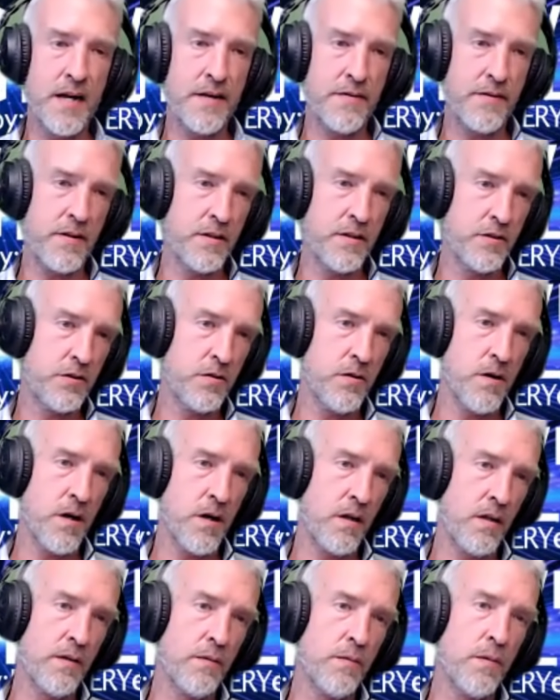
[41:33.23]
out there
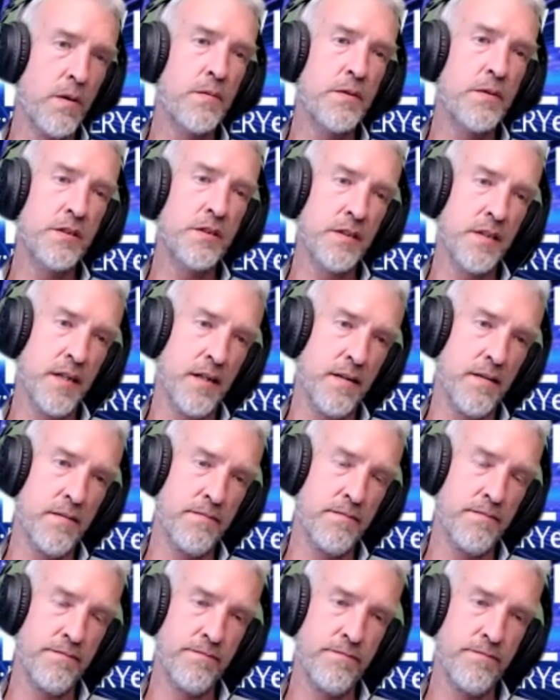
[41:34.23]
struggling, what would you tell them?